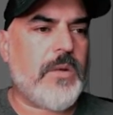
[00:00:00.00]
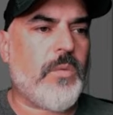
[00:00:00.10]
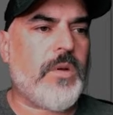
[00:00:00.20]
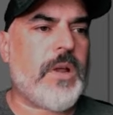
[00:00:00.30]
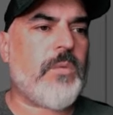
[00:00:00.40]

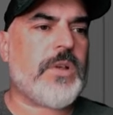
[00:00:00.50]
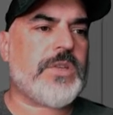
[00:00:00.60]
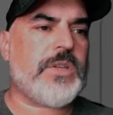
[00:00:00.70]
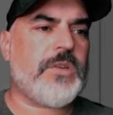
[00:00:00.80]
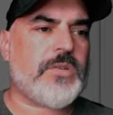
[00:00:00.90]
what I want
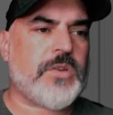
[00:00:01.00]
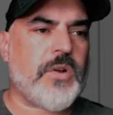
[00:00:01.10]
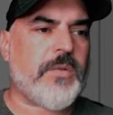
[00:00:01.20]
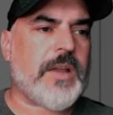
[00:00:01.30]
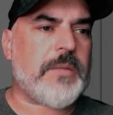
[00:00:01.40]
you to do is go
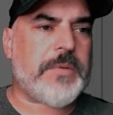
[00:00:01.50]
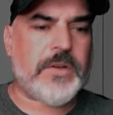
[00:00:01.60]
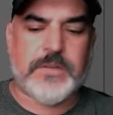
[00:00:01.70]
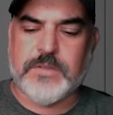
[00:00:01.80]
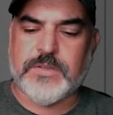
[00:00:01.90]
right up here
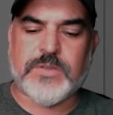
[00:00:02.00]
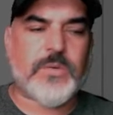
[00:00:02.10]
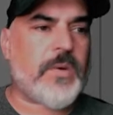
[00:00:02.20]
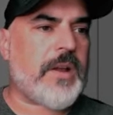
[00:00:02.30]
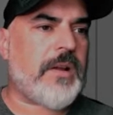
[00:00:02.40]
to the
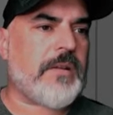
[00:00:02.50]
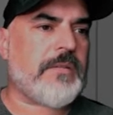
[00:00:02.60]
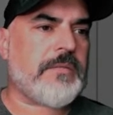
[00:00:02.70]
square,